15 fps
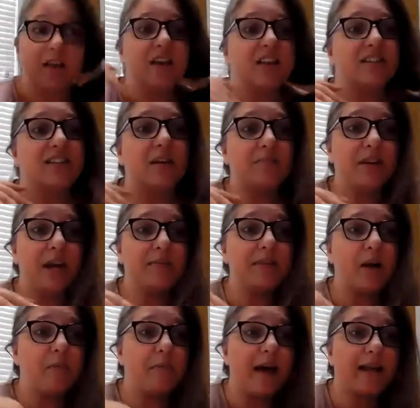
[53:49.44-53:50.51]
sometimes
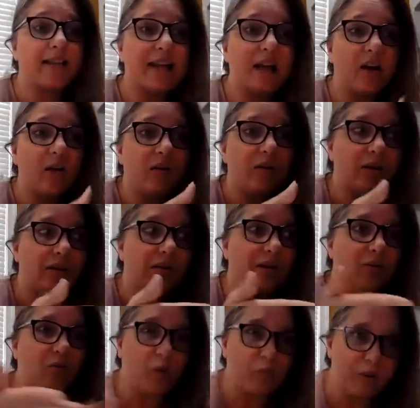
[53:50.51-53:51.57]
I'll pass out
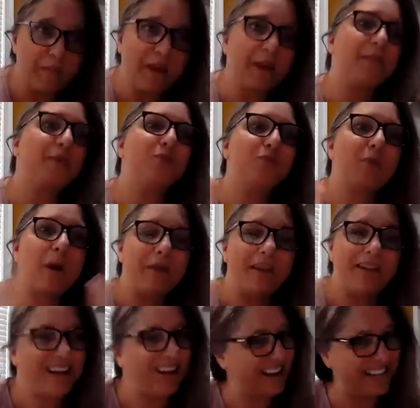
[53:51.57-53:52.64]
enrollment papers, probably
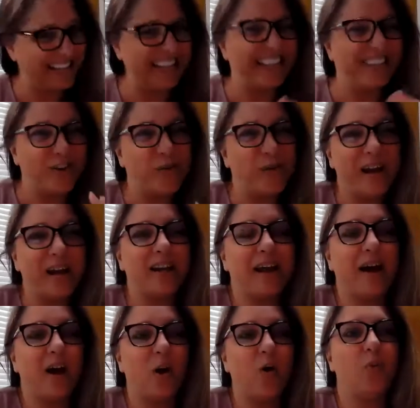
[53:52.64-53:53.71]
not ideal right
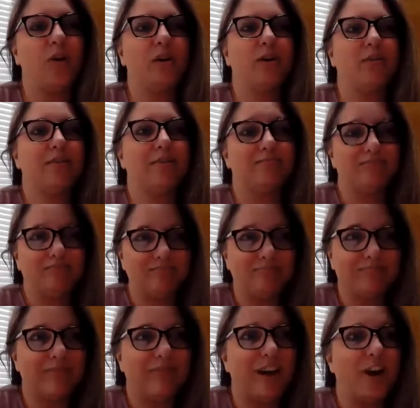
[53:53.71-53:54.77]
now with
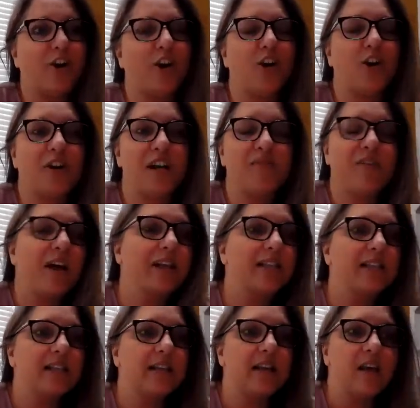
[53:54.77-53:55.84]
our current
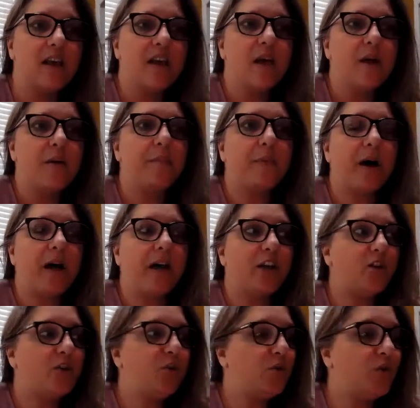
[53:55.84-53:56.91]
events, but
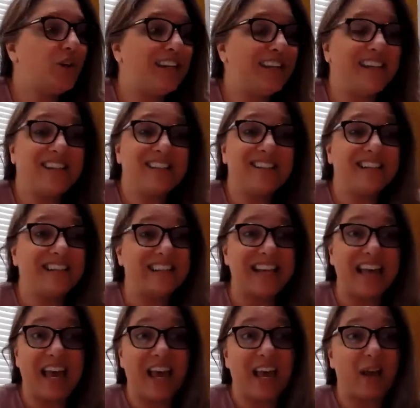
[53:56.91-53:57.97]
you could easily
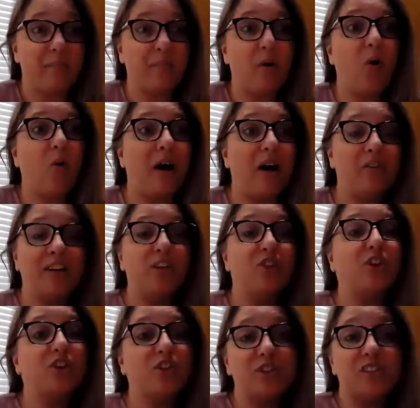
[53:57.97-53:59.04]
say, pull up, and you
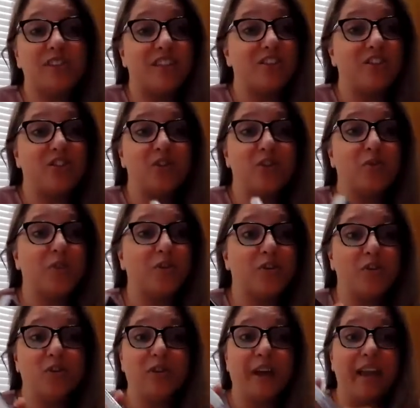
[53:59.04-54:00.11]
could do this on Zoom or
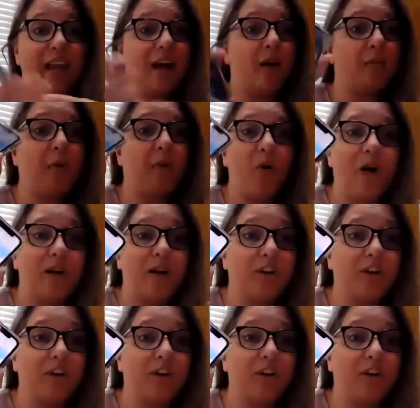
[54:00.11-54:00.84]
Google Hangout, pull out